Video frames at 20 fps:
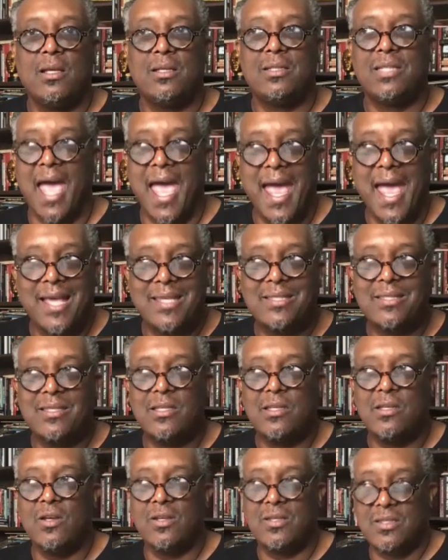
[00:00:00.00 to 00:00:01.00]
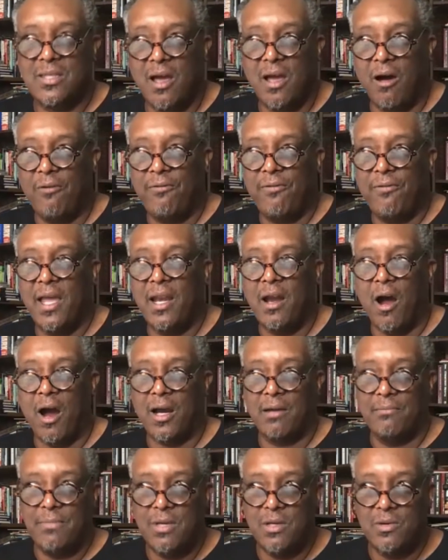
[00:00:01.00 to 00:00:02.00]
to ask yourself and our
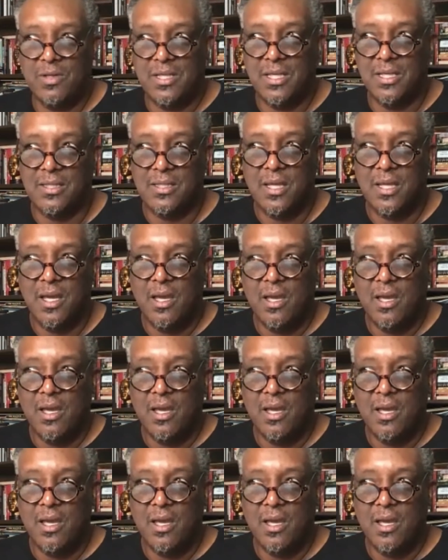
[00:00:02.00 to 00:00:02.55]
communities,